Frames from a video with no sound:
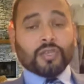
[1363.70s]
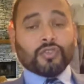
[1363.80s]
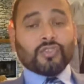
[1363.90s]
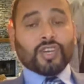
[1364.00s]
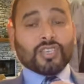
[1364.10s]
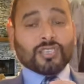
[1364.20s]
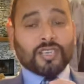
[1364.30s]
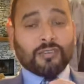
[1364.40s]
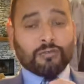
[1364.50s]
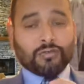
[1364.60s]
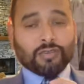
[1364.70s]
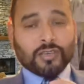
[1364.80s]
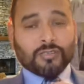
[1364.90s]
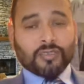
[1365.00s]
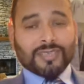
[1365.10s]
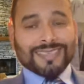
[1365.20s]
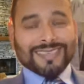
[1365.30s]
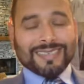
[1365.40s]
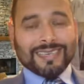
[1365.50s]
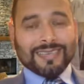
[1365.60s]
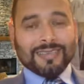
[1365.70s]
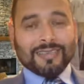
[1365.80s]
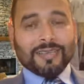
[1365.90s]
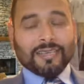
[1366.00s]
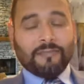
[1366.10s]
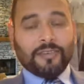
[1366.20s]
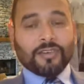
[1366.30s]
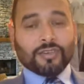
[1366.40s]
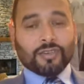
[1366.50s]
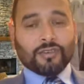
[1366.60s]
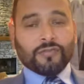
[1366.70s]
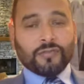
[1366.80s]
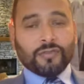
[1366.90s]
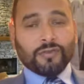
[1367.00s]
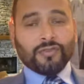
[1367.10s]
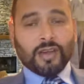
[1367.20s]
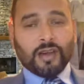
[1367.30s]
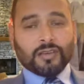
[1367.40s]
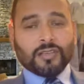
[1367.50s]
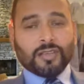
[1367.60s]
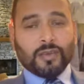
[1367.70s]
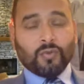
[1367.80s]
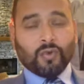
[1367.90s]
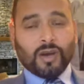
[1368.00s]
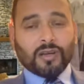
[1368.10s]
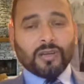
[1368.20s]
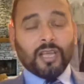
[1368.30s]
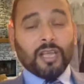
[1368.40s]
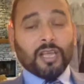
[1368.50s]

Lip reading: Just if you try to understand the definition of refugee, Article 1,